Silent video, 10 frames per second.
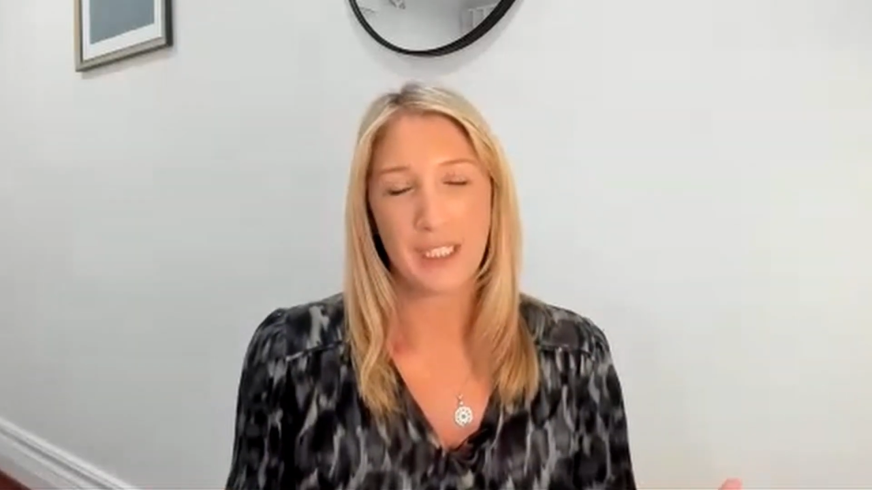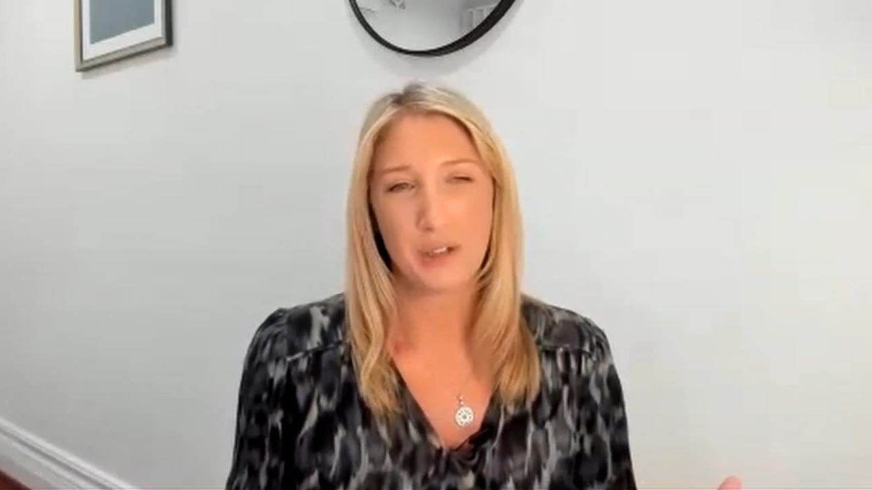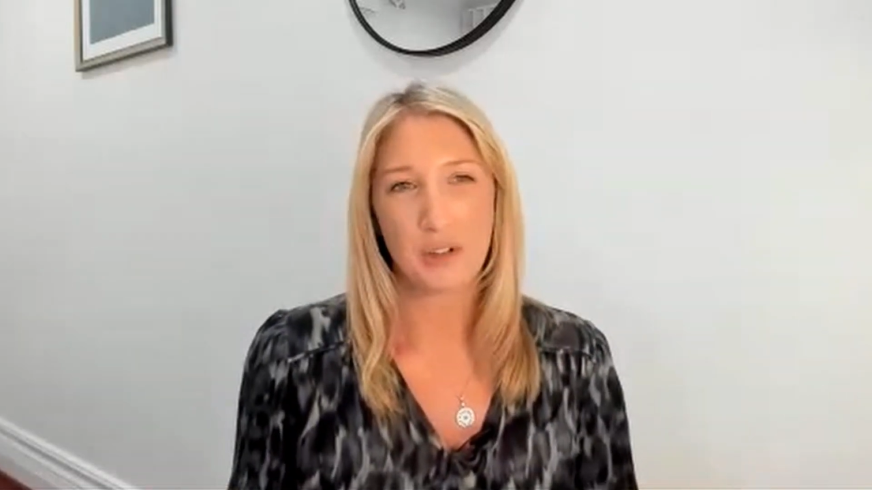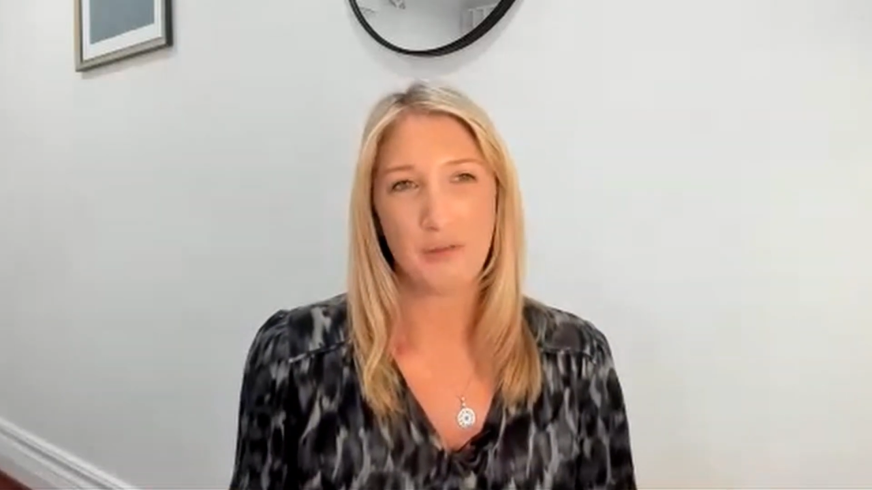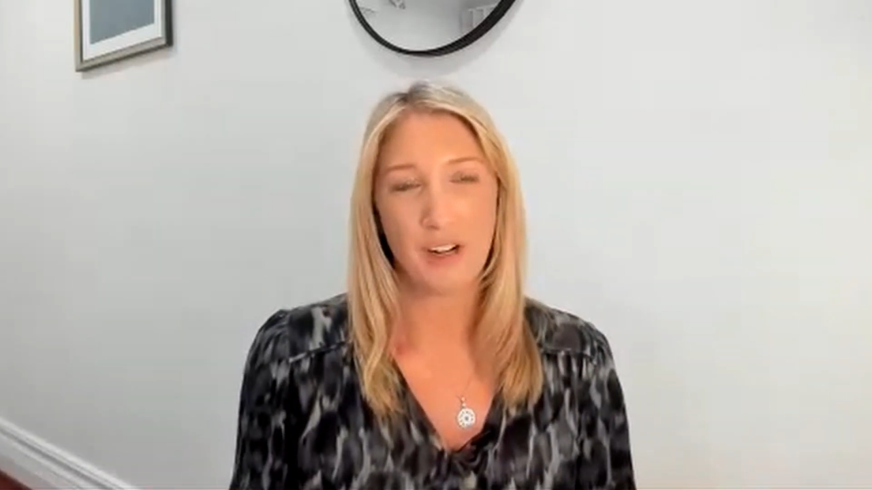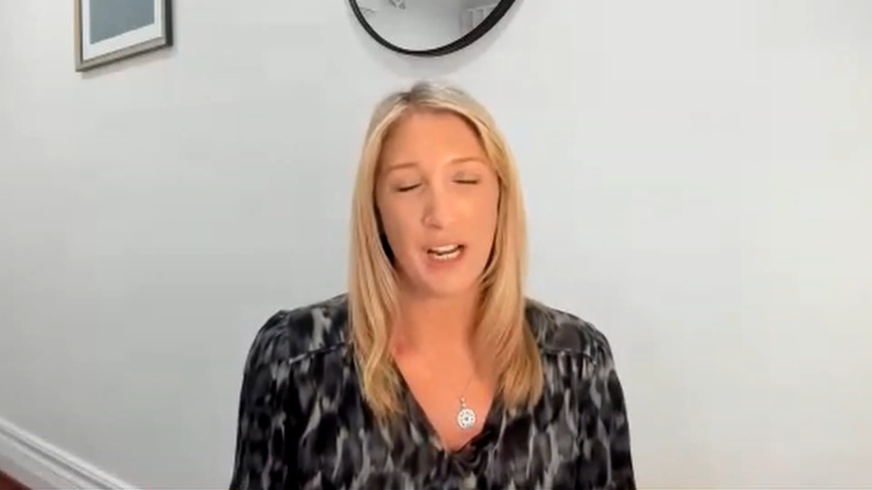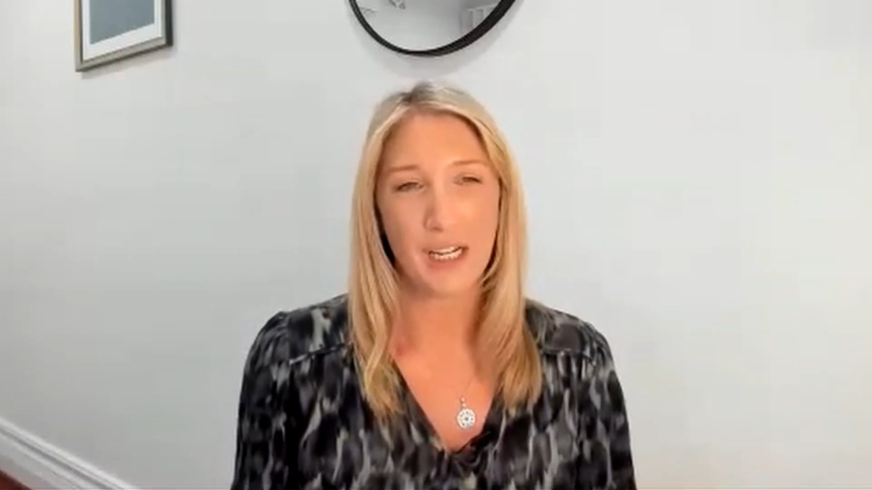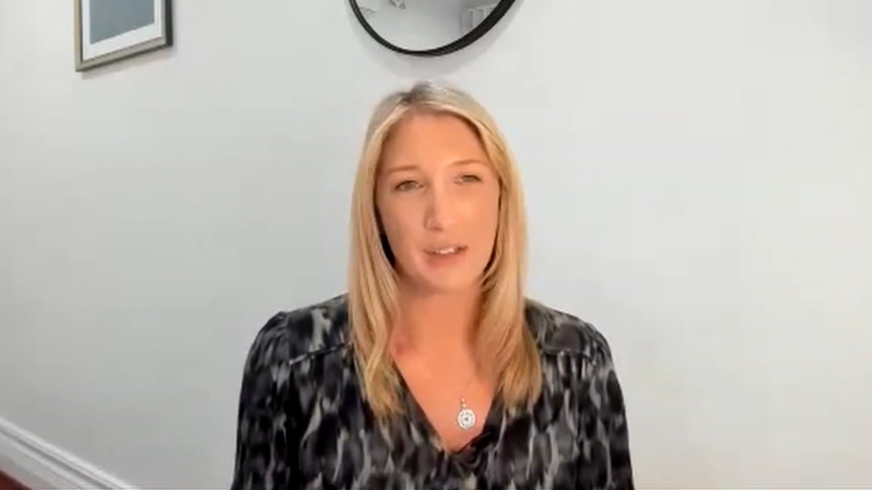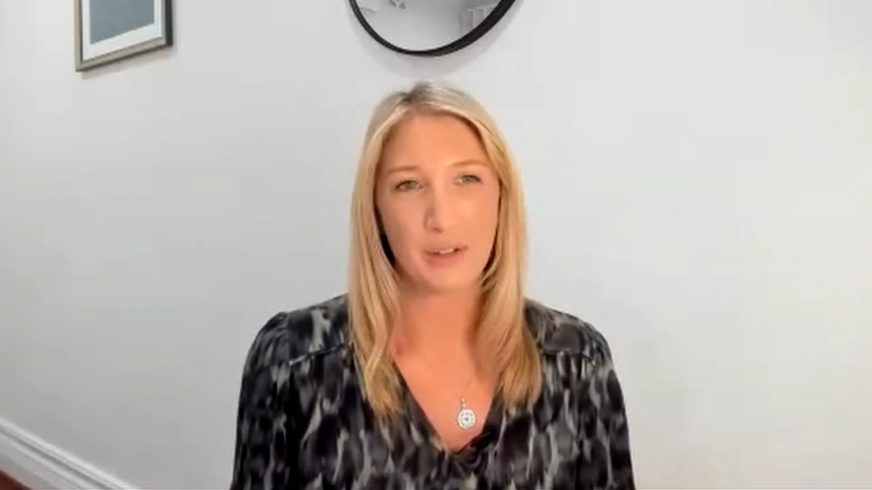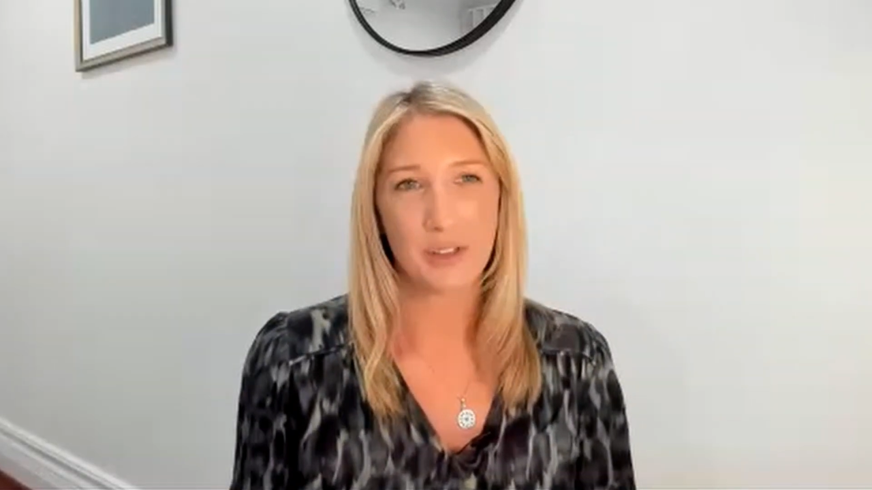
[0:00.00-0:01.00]
industry
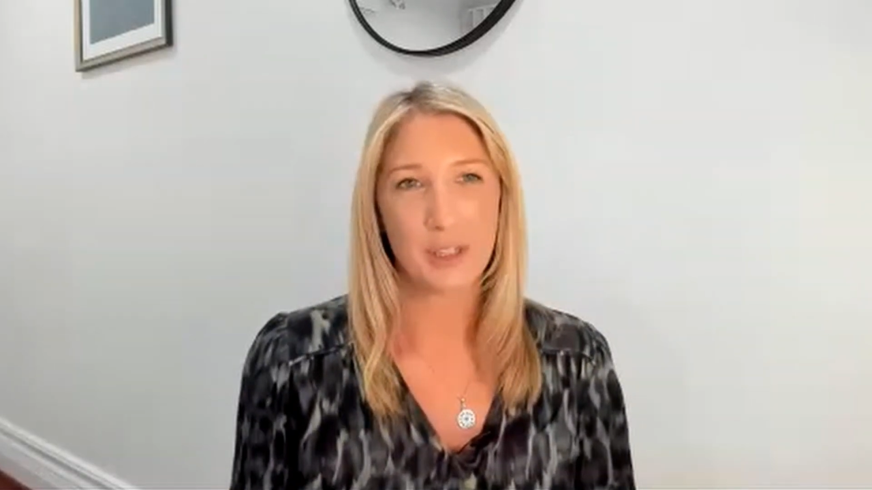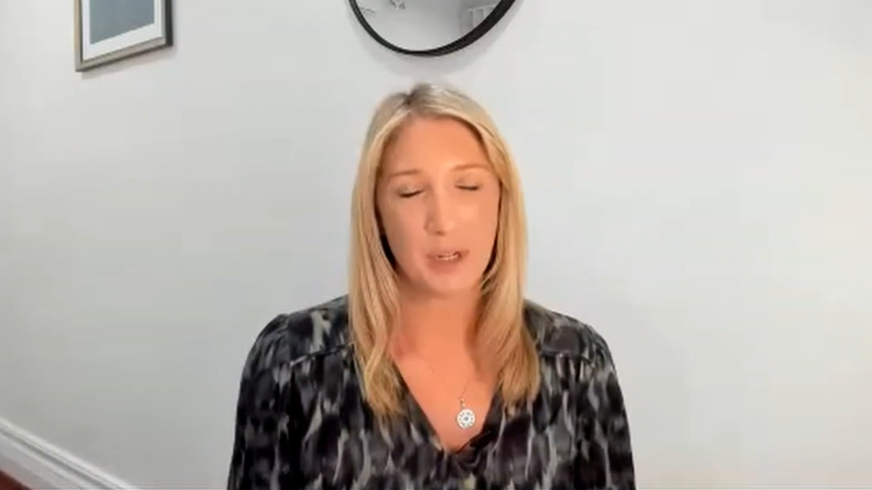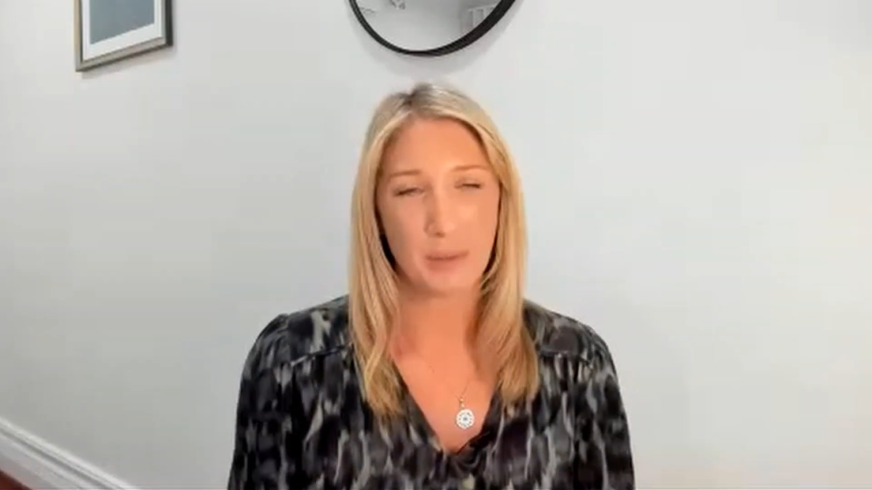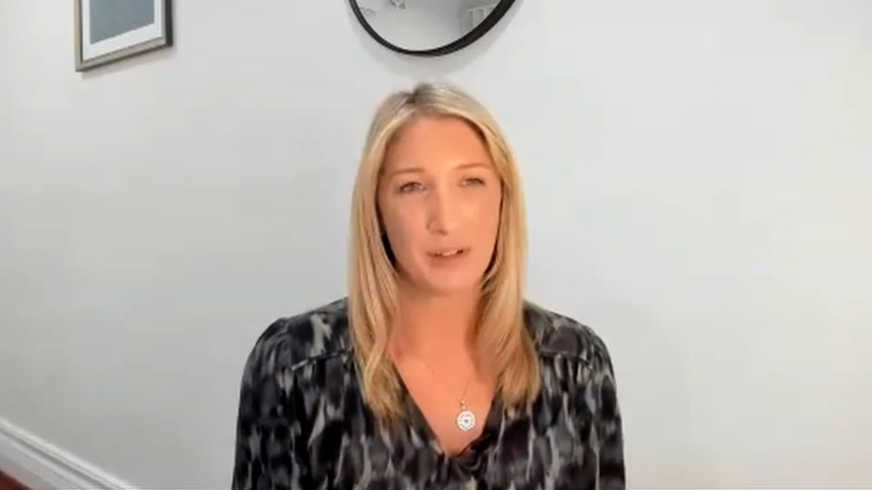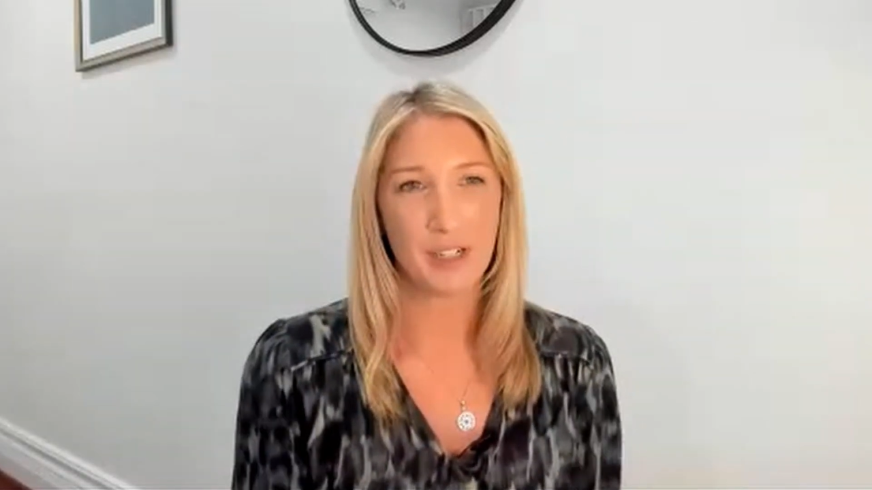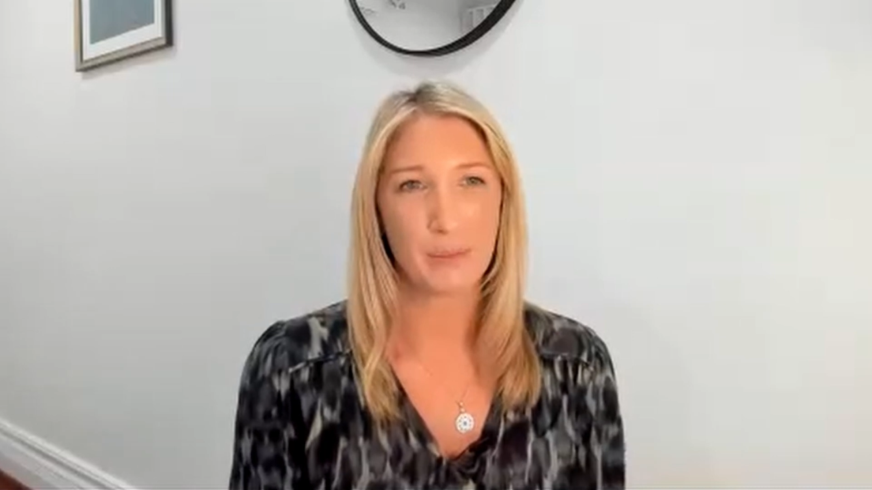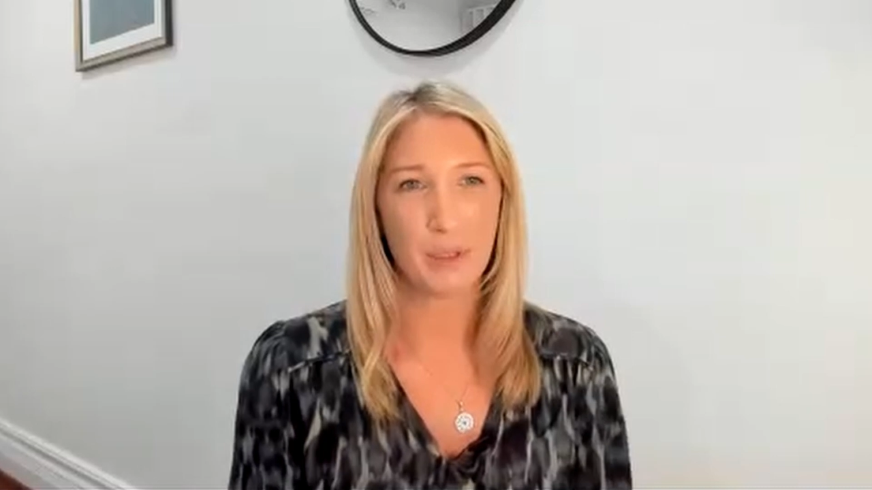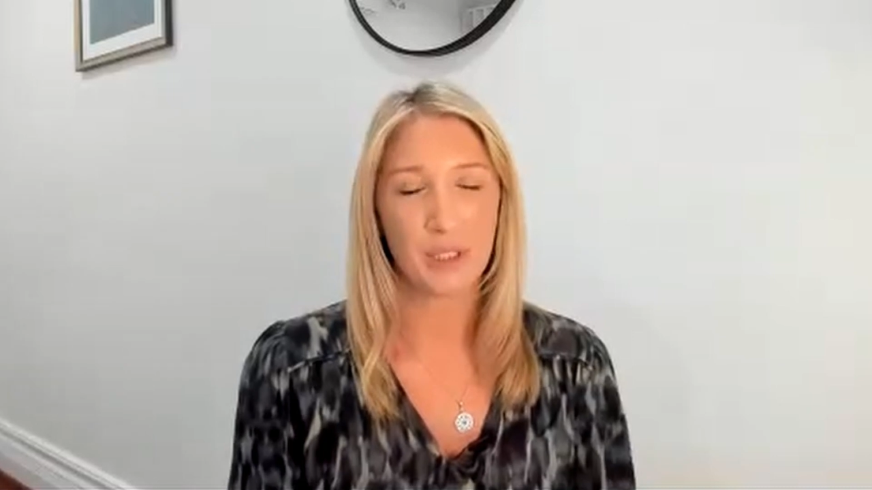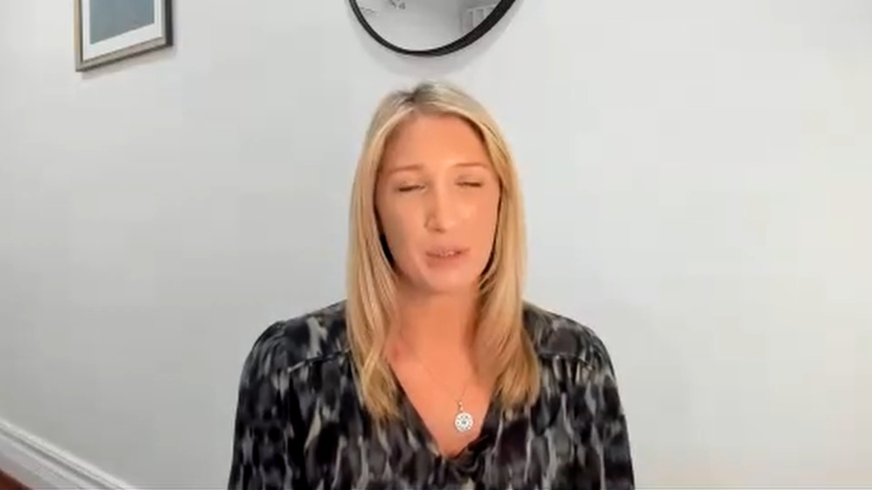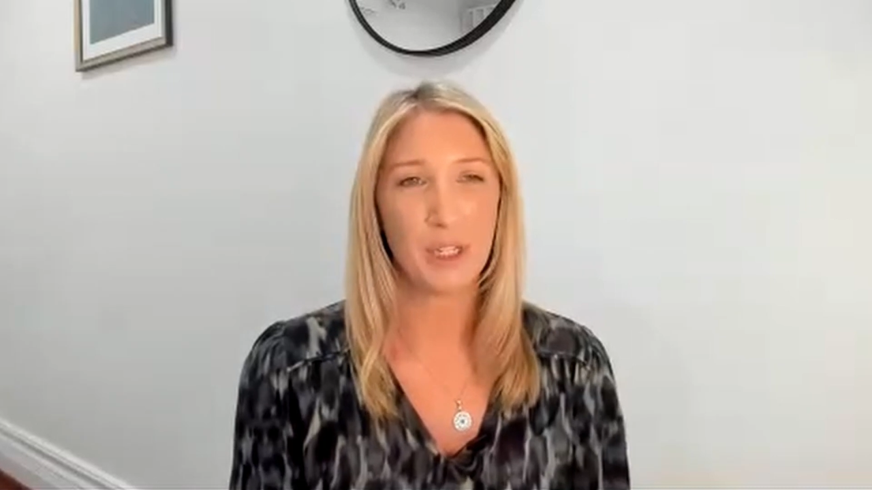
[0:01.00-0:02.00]
relies on subject matter experts.